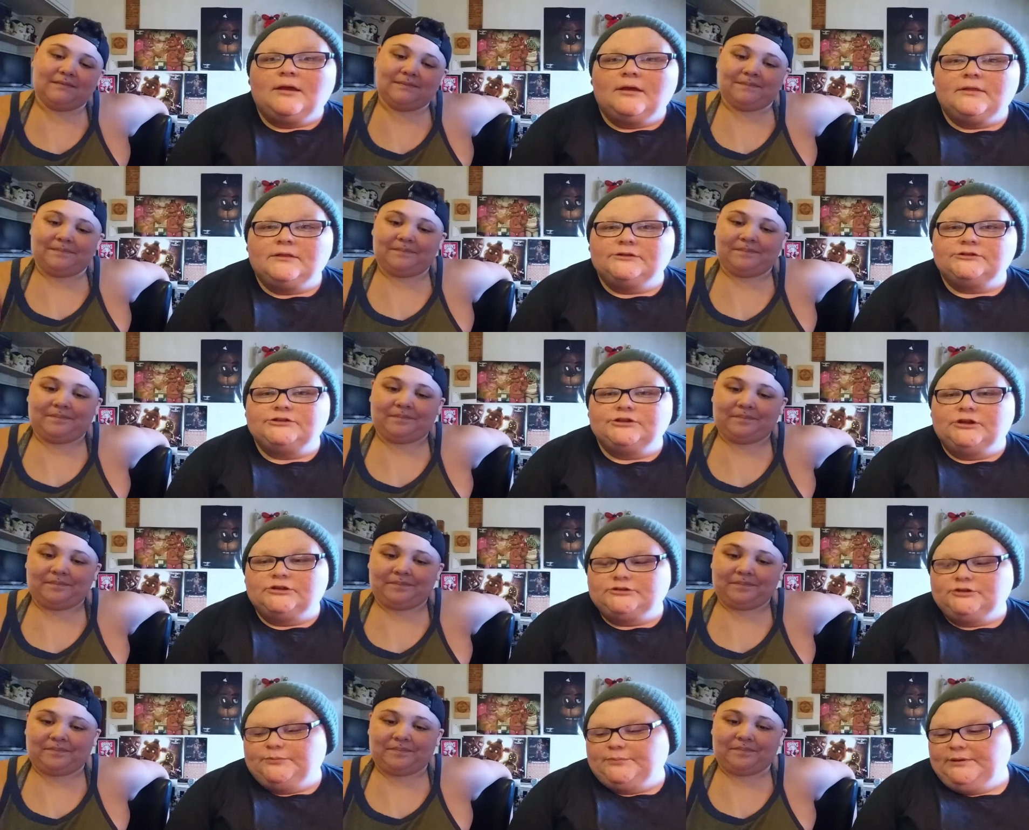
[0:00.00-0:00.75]
Speaker 1: And then she
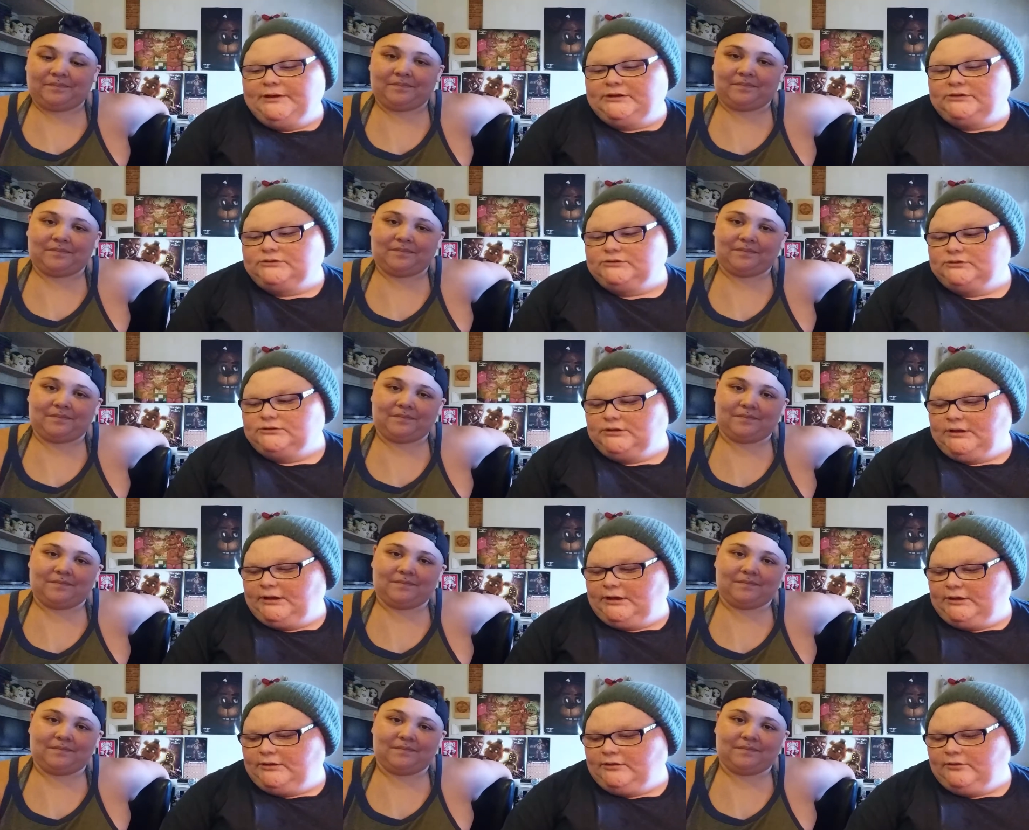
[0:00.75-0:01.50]
also picks
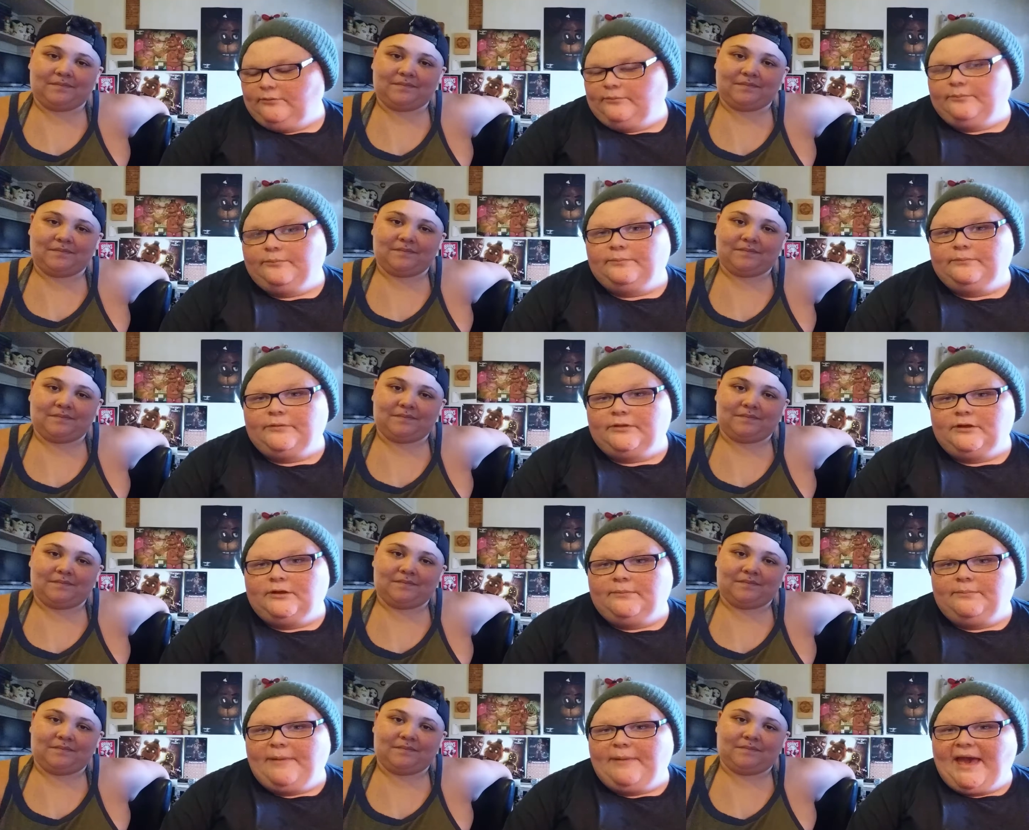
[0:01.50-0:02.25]
like the
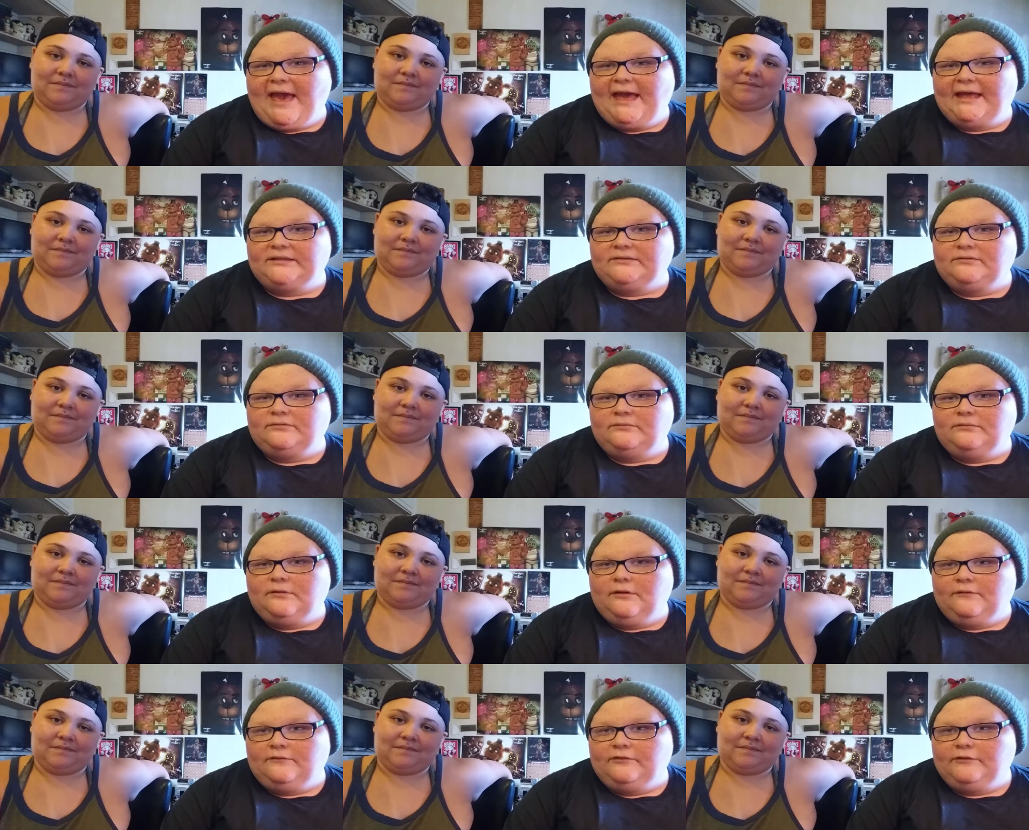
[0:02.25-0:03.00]
pad
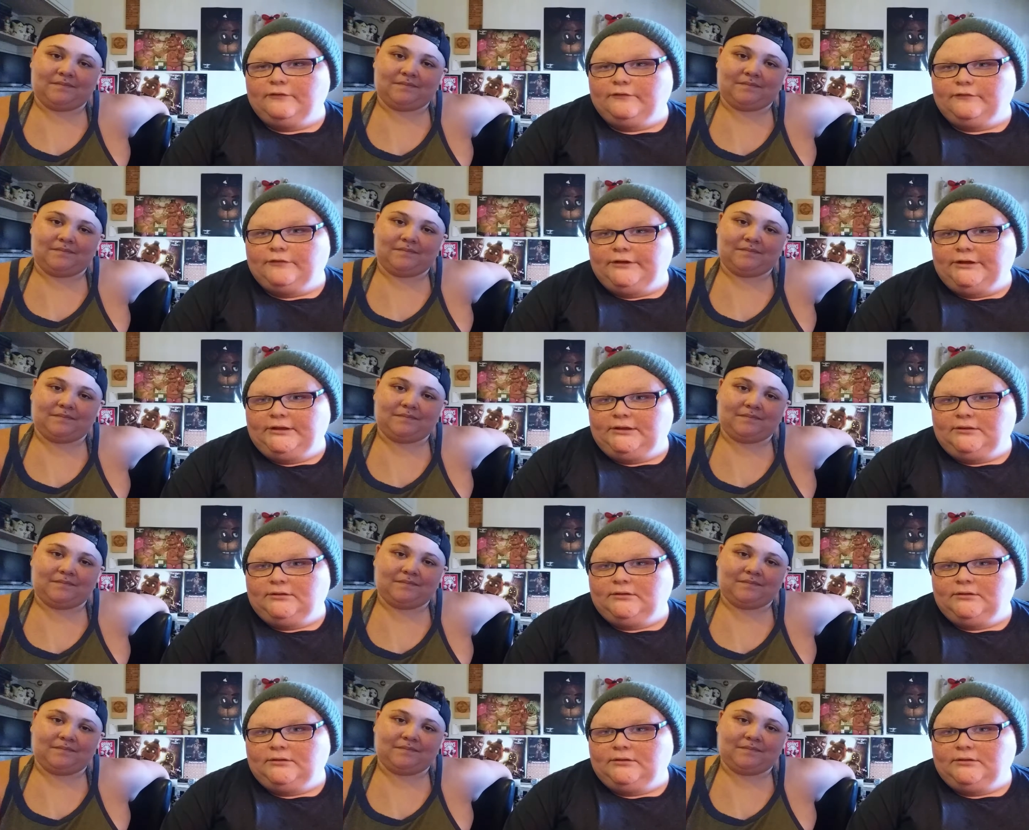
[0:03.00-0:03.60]
of her foot.